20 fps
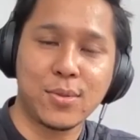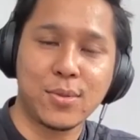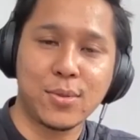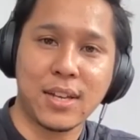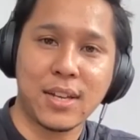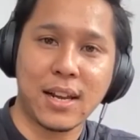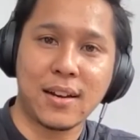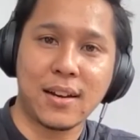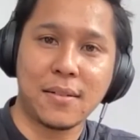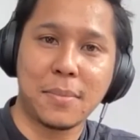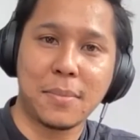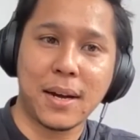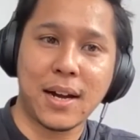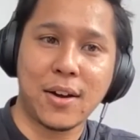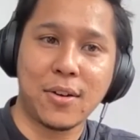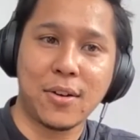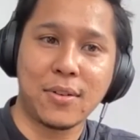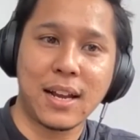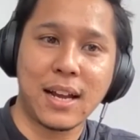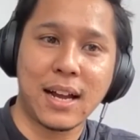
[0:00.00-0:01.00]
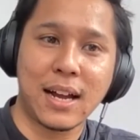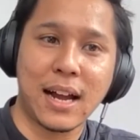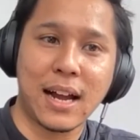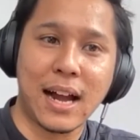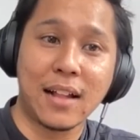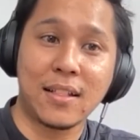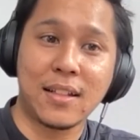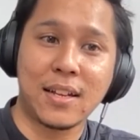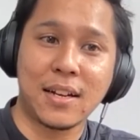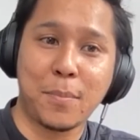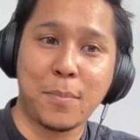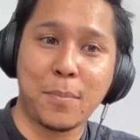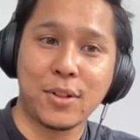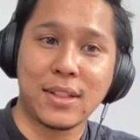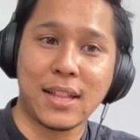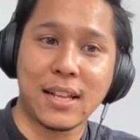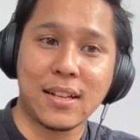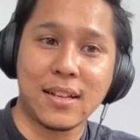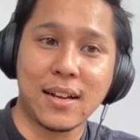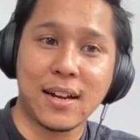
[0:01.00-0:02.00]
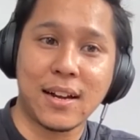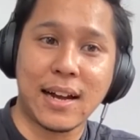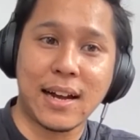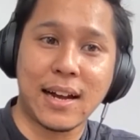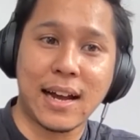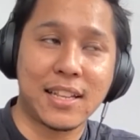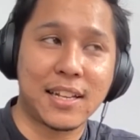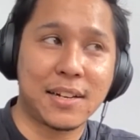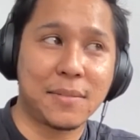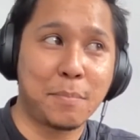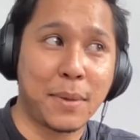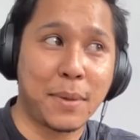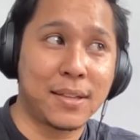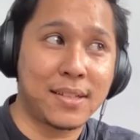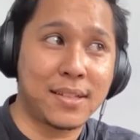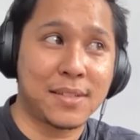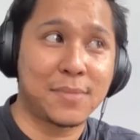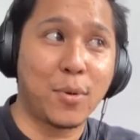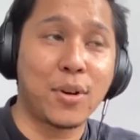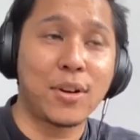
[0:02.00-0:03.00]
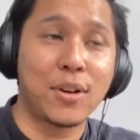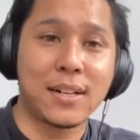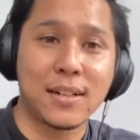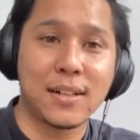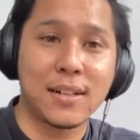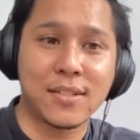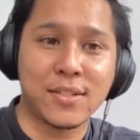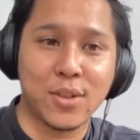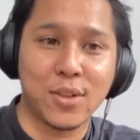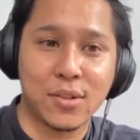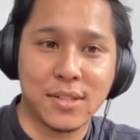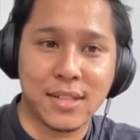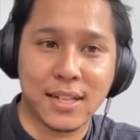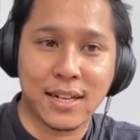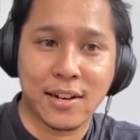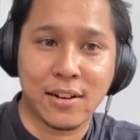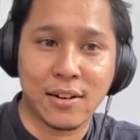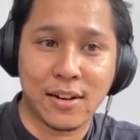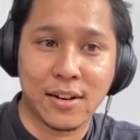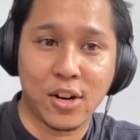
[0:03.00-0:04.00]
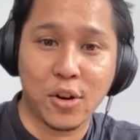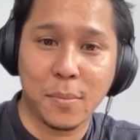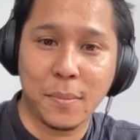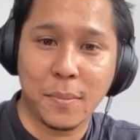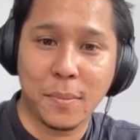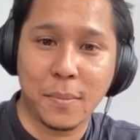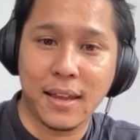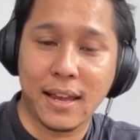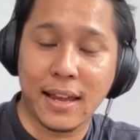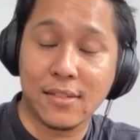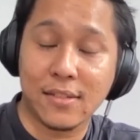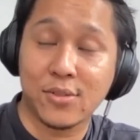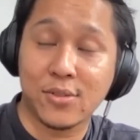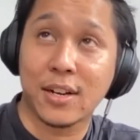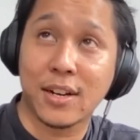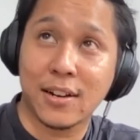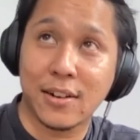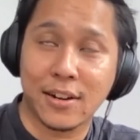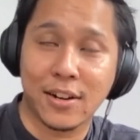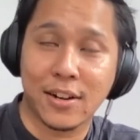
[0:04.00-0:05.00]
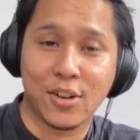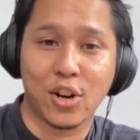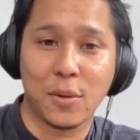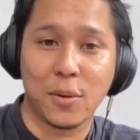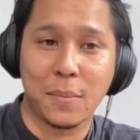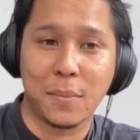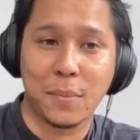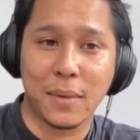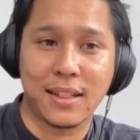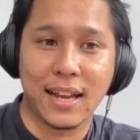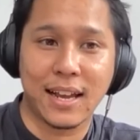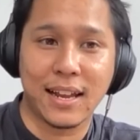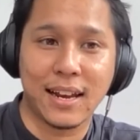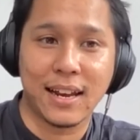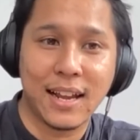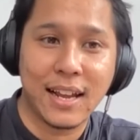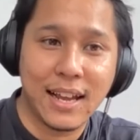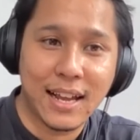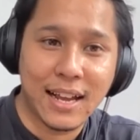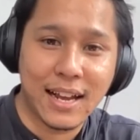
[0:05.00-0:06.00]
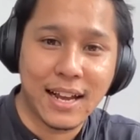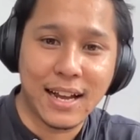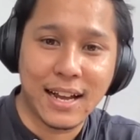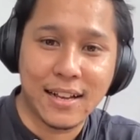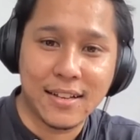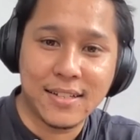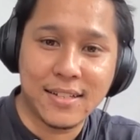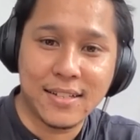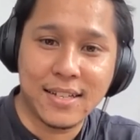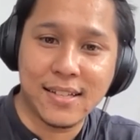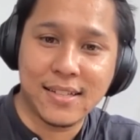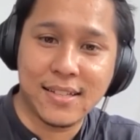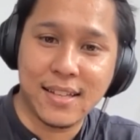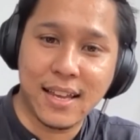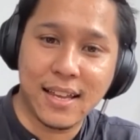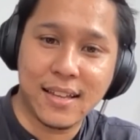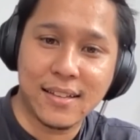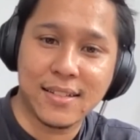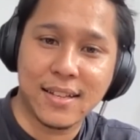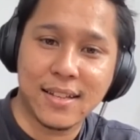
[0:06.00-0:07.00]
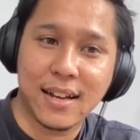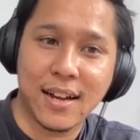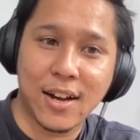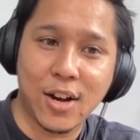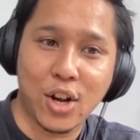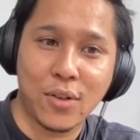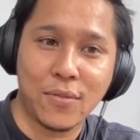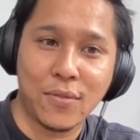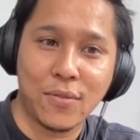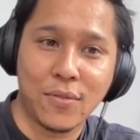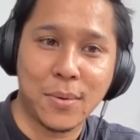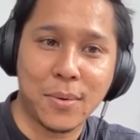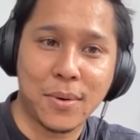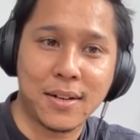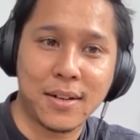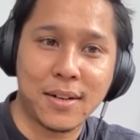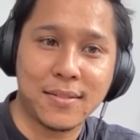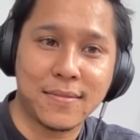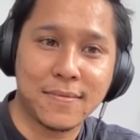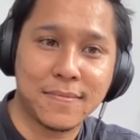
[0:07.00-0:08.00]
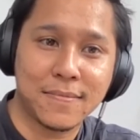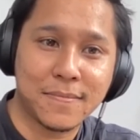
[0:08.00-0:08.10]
to share about other business models on circular economy that she sees all over the world.